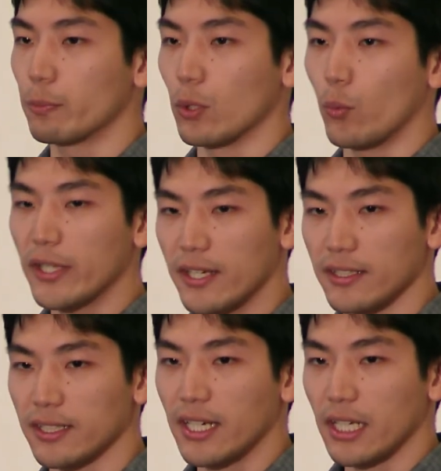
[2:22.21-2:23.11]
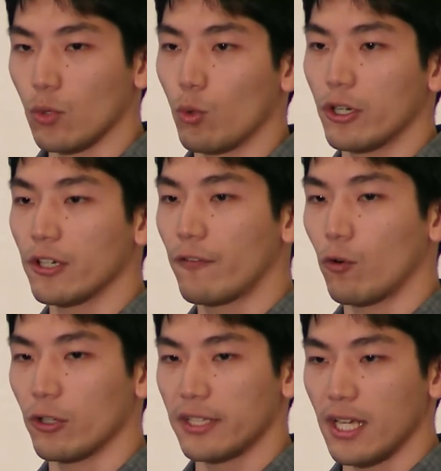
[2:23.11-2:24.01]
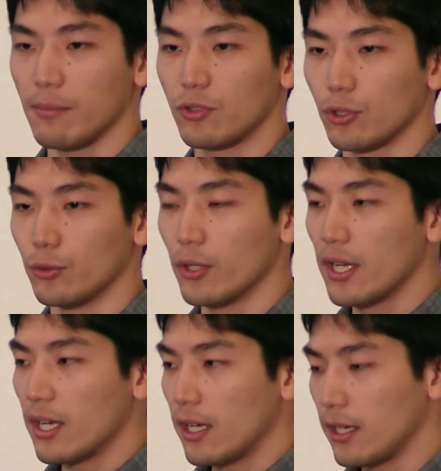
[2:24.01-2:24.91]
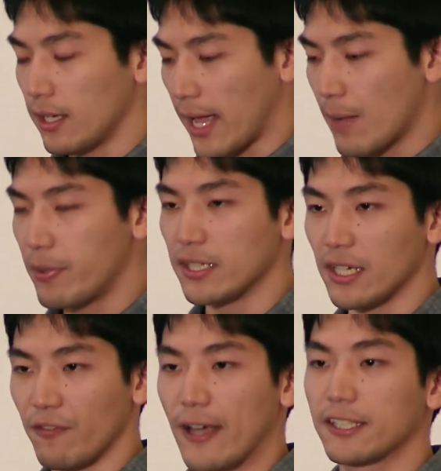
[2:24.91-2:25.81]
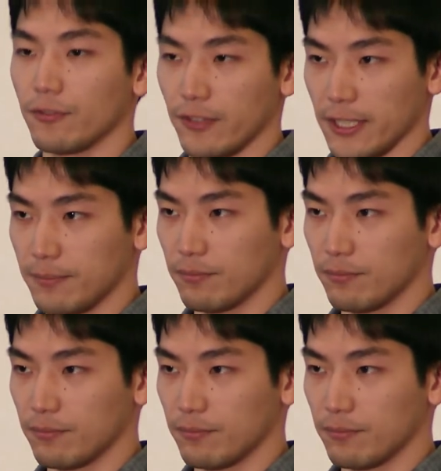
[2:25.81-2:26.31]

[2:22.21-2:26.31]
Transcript: be weakened in order for them to happen effectively.